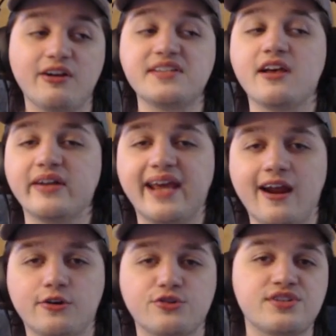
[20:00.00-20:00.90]
solid
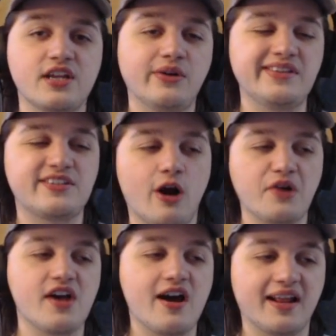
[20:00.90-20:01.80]
character still in
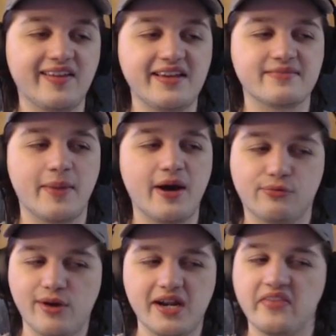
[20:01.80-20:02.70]
Stars On. I think he's about
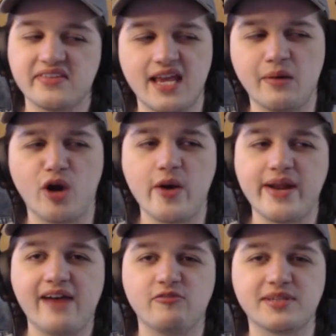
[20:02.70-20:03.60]
rated the same where I would
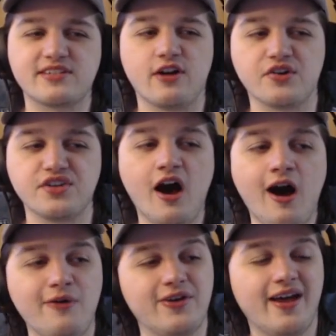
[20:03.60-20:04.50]
have him in Stars
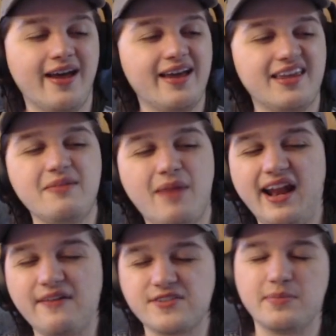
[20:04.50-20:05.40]
Off. He might
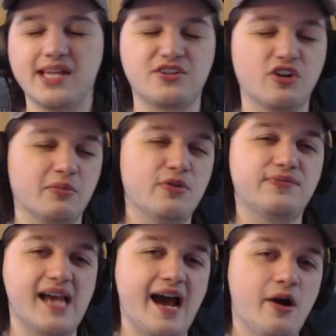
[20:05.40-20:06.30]
have some potential to move
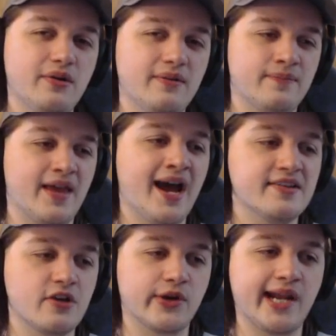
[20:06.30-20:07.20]
down,
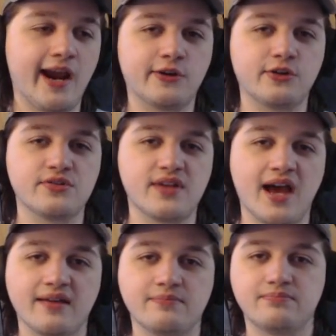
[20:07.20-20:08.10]
as other characters
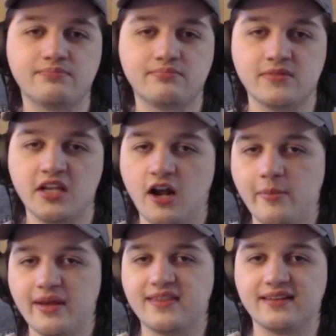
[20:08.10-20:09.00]
I
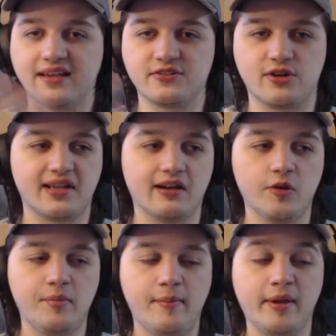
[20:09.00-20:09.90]
might think they start to get a
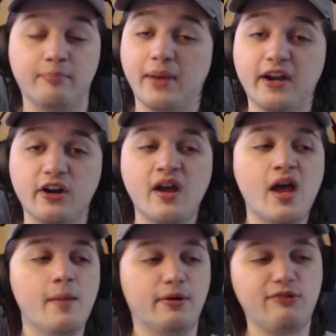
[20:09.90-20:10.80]
little bit better.
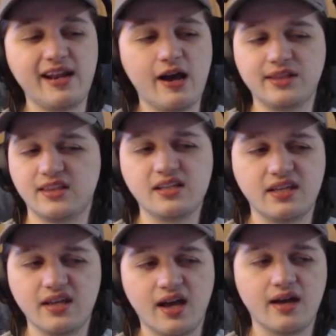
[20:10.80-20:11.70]
But right now, I think
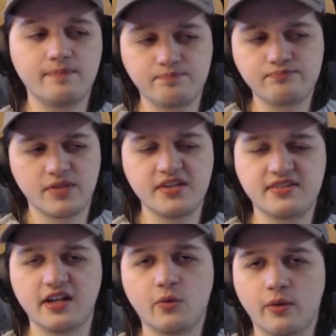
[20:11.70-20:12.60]
he's
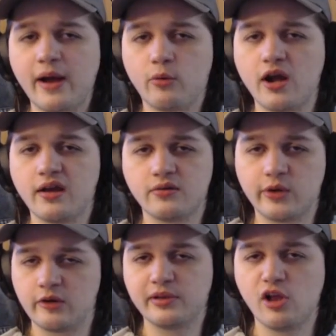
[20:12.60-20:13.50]
sitting about where
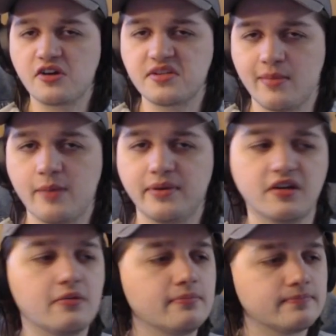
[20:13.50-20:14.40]
he belongs, in my opinion.